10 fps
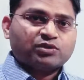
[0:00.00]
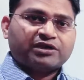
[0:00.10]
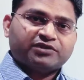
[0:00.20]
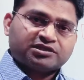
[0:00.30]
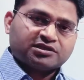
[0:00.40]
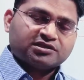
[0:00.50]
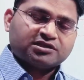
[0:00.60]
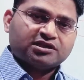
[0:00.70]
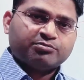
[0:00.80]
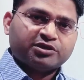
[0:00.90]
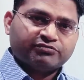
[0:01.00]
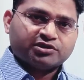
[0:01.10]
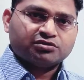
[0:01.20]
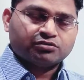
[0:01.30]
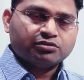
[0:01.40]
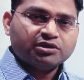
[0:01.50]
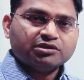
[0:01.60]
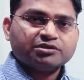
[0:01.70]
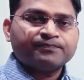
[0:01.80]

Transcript: have discussed in the previous tutorials.